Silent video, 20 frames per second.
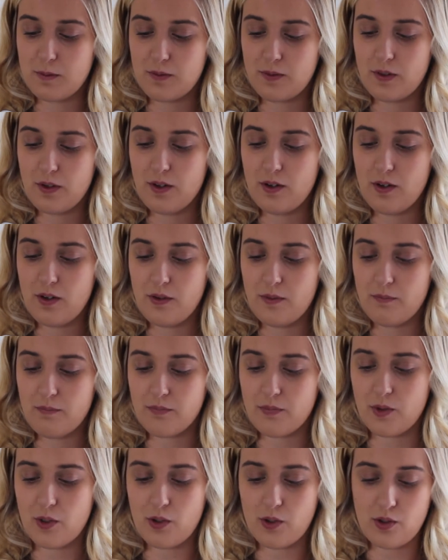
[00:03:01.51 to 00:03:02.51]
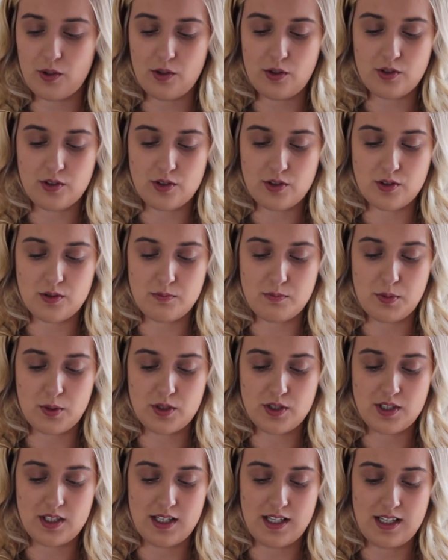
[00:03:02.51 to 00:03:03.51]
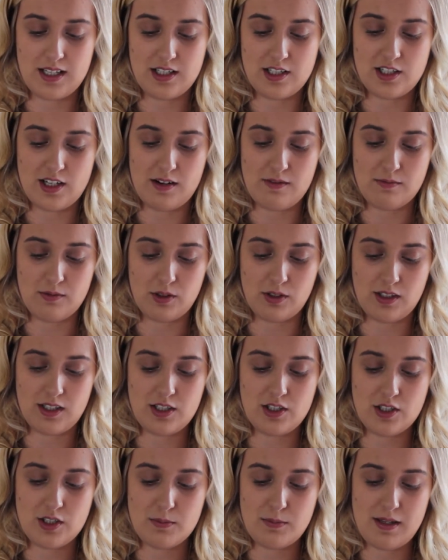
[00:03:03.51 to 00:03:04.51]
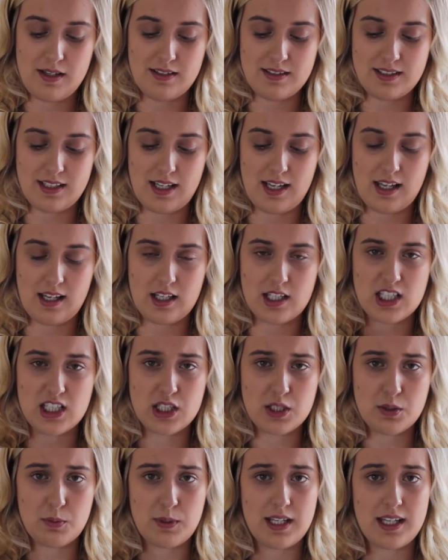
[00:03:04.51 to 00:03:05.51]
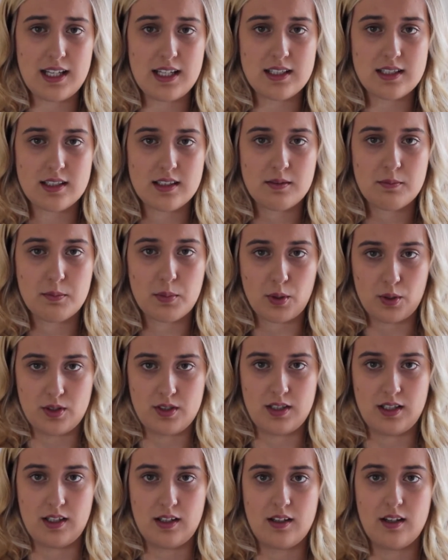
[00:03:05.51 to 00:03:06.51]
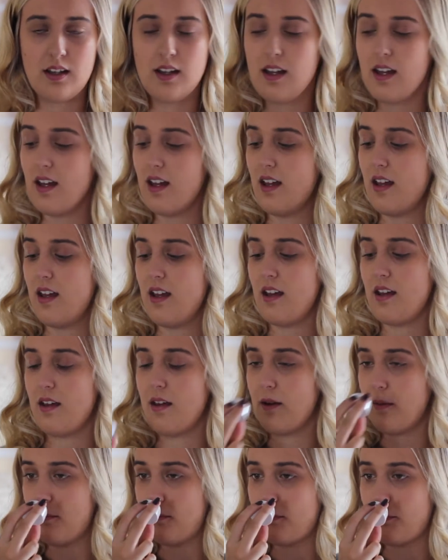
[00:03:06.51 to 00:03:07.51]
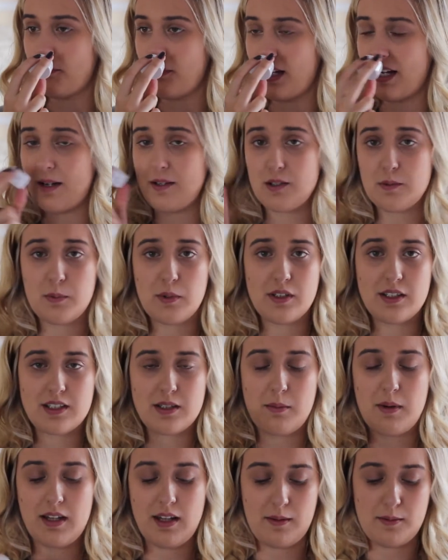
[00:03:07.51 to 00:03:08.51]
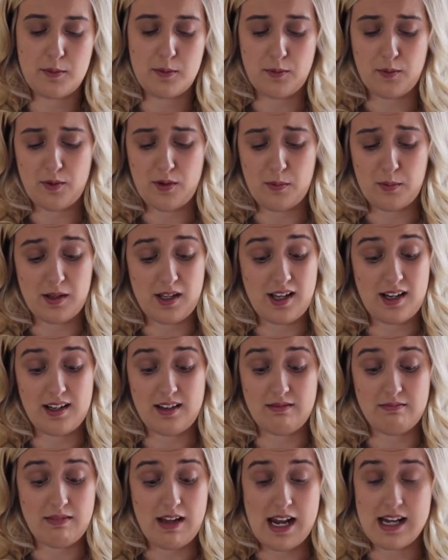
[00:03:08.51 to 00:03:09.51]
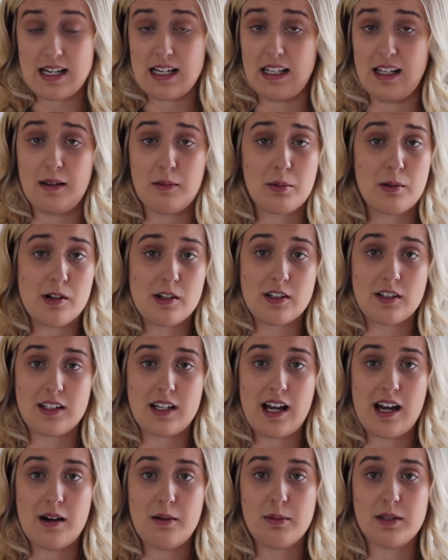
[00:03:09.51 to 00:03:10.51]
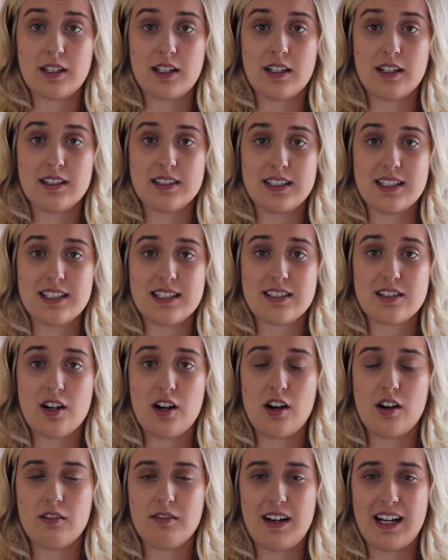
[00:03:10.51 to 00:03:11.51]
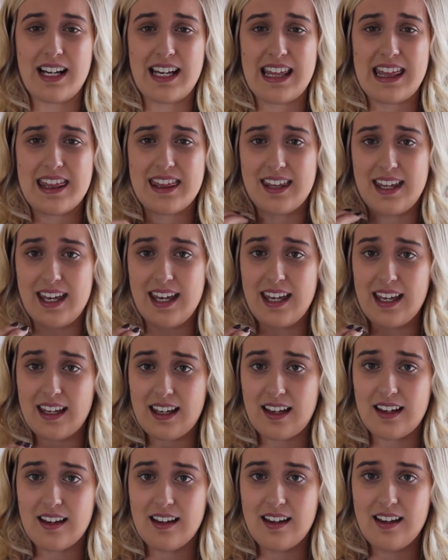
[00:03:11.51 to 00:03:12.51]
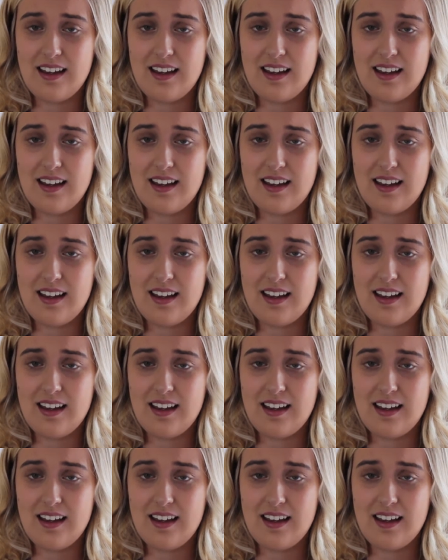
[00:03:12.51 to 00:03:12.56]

before? Or just butter in general. It just smells like sweet butter. And I just put this on my lips before applying any lip product now, because it's not really thick